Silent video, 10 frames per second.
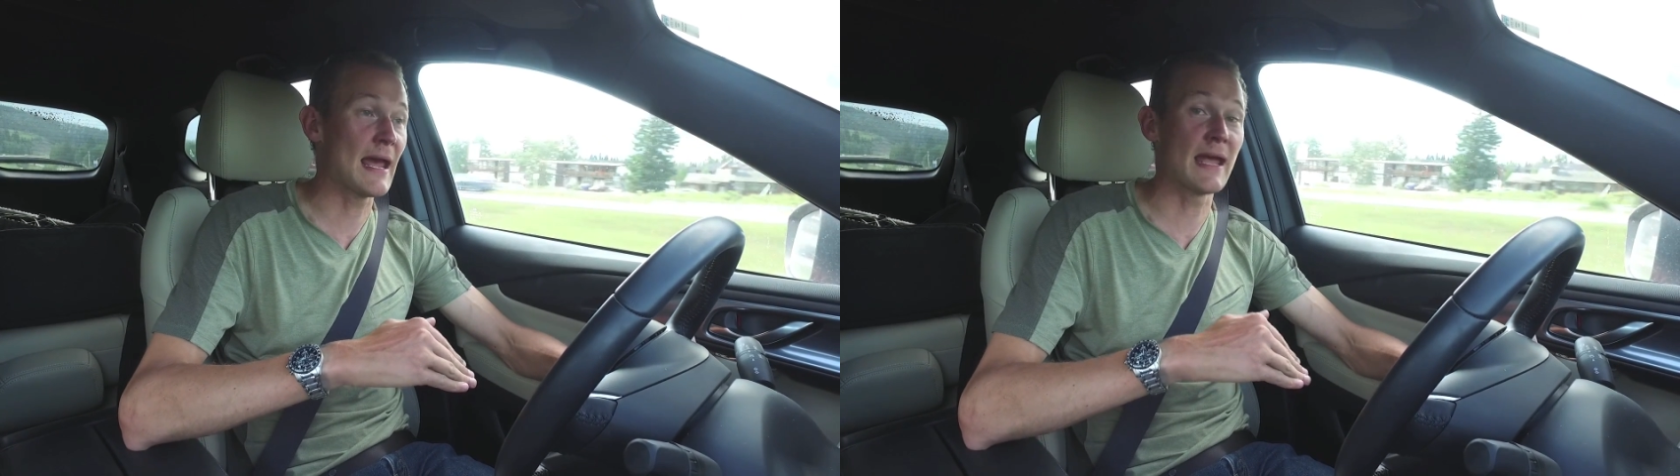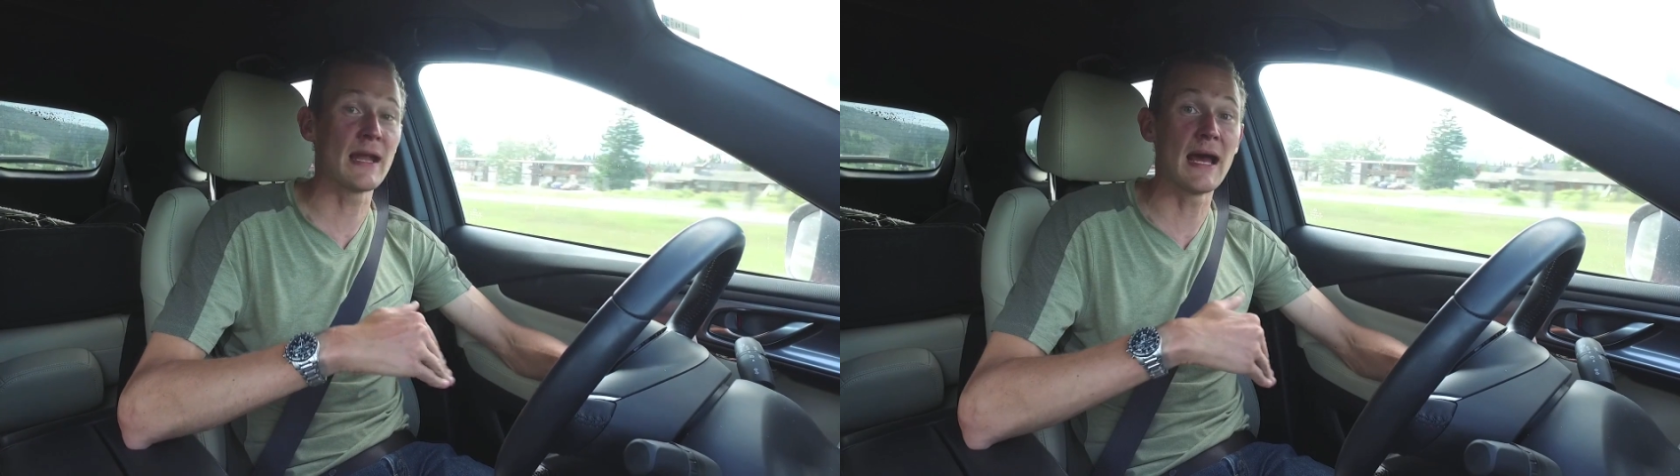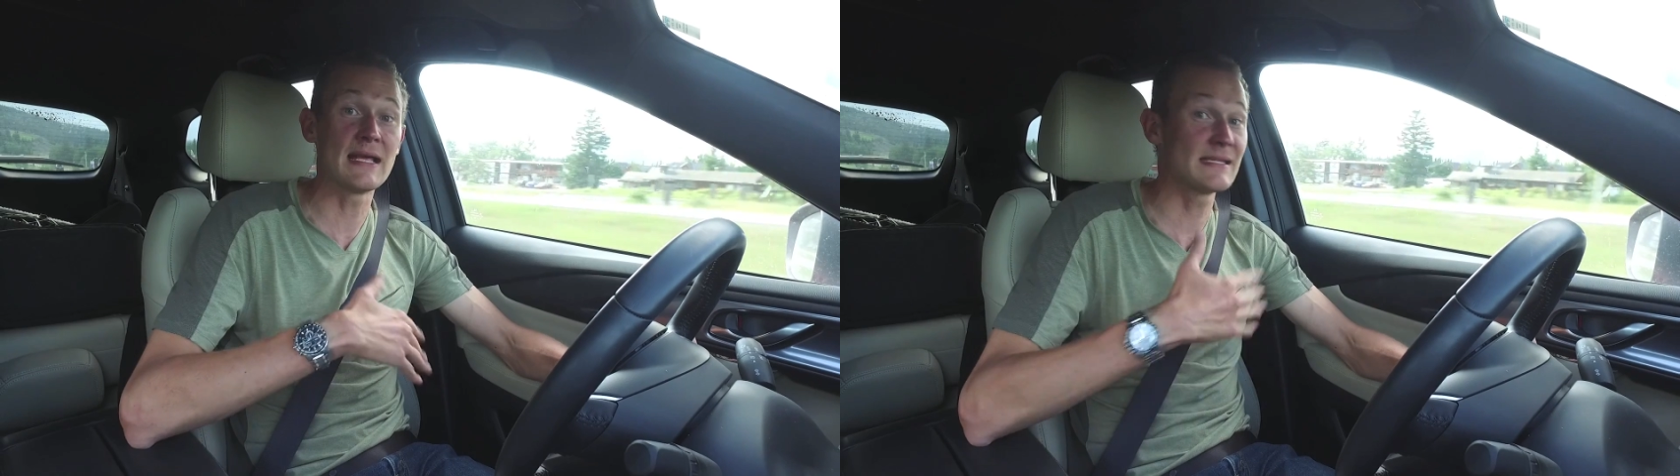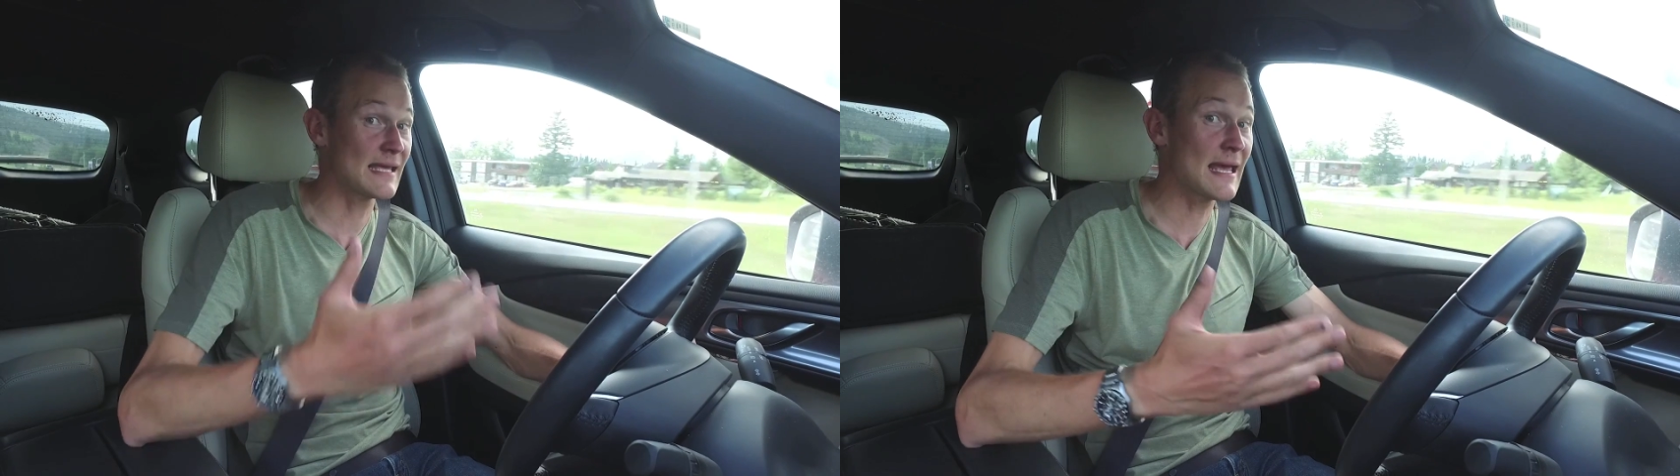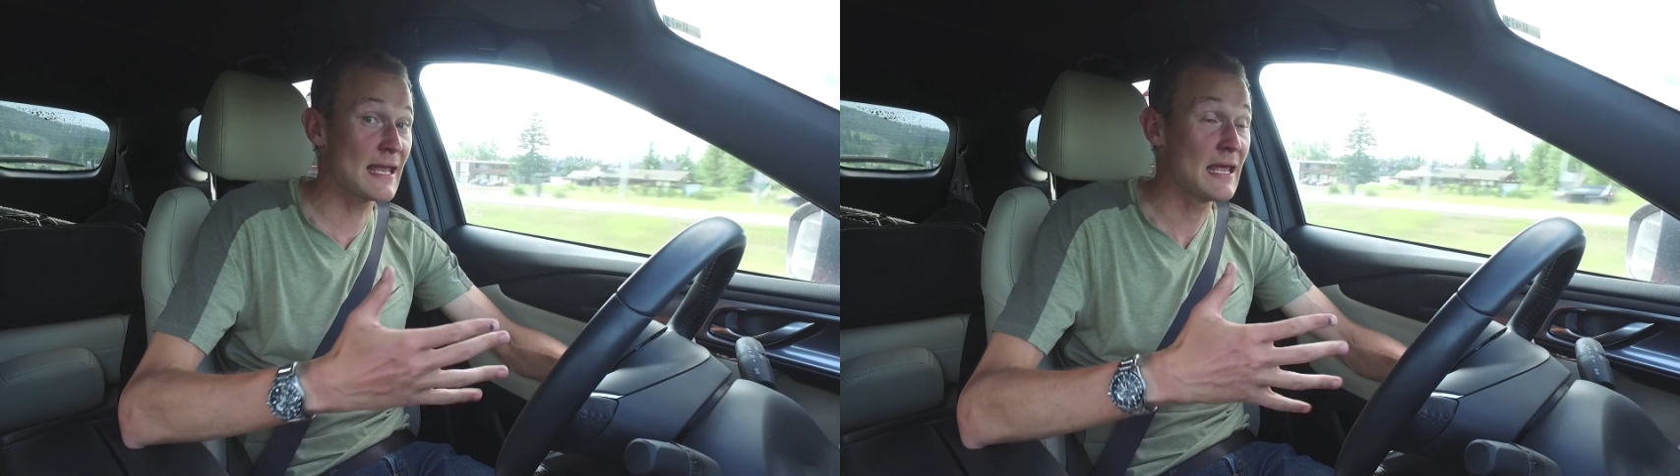and I
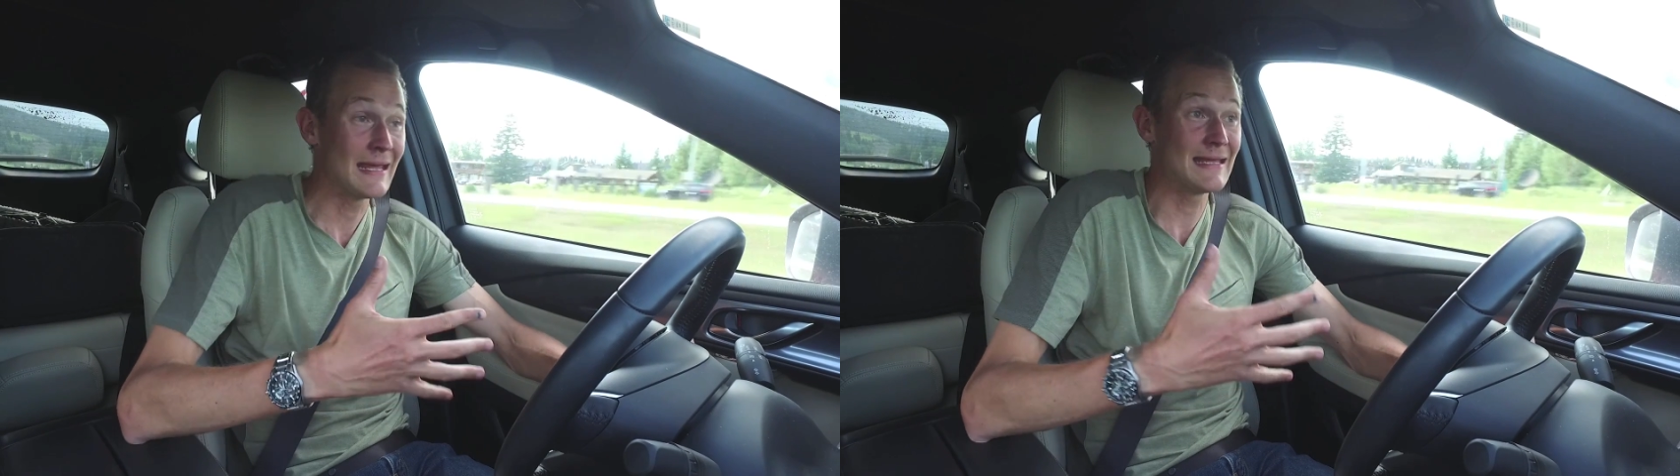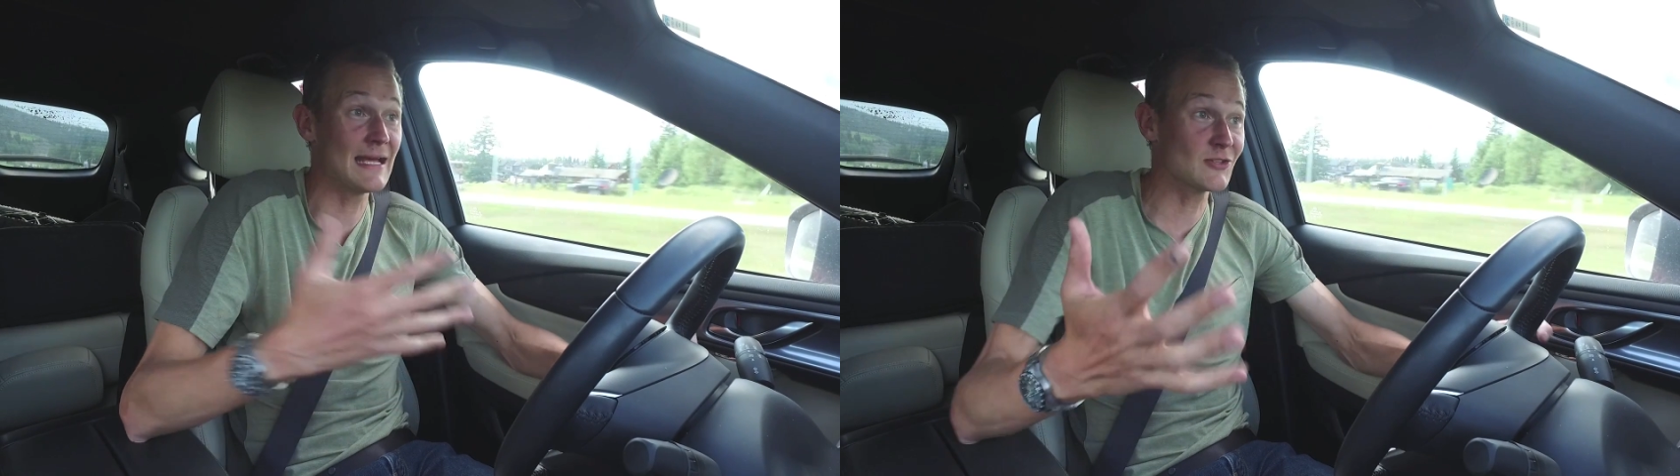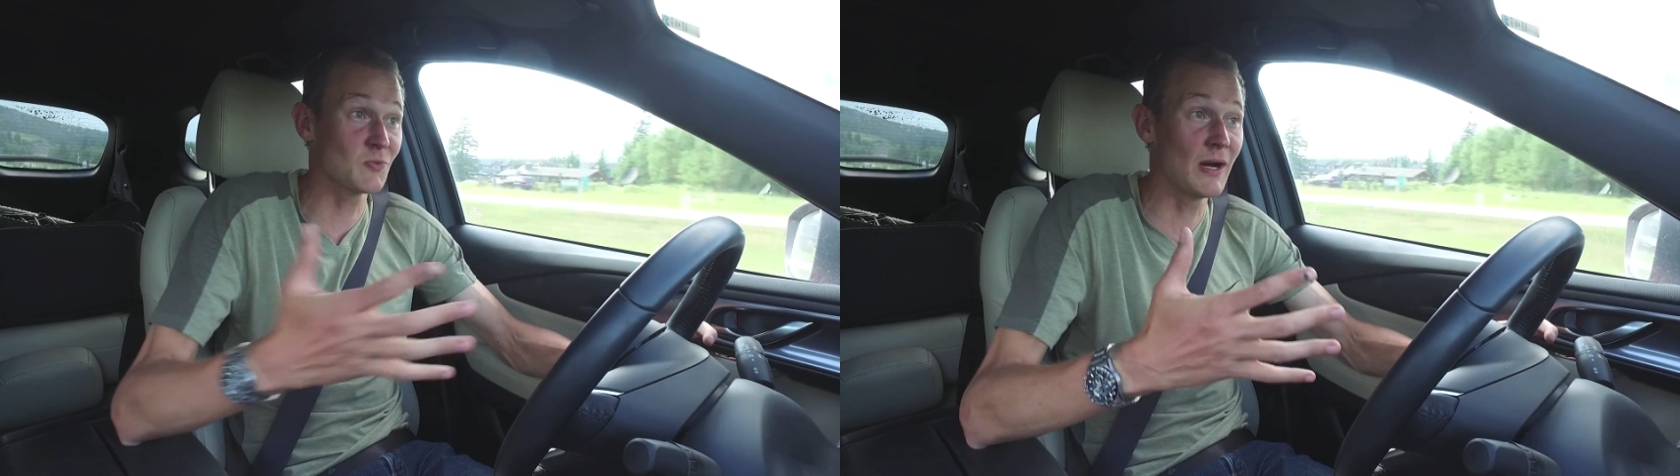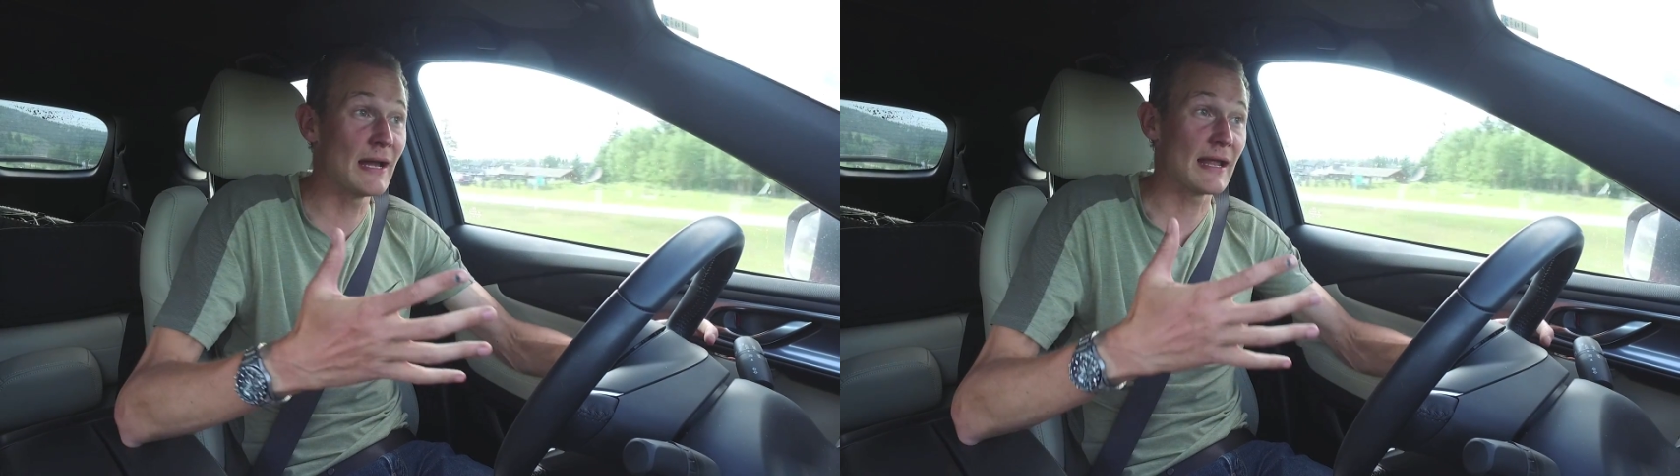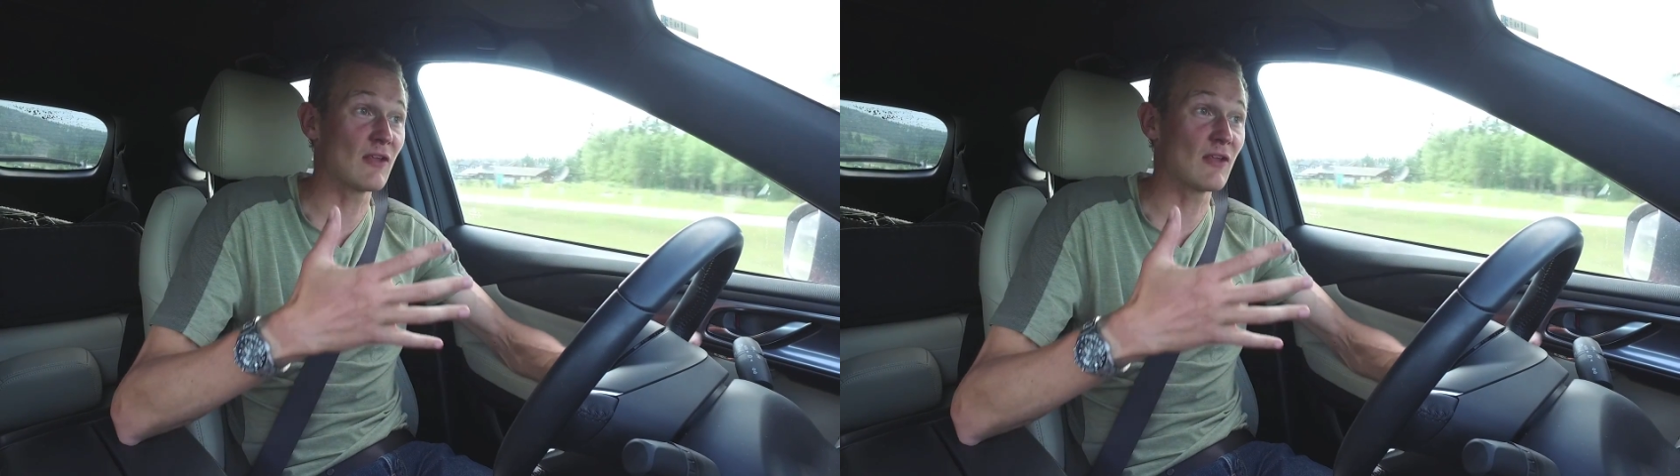said, guess what?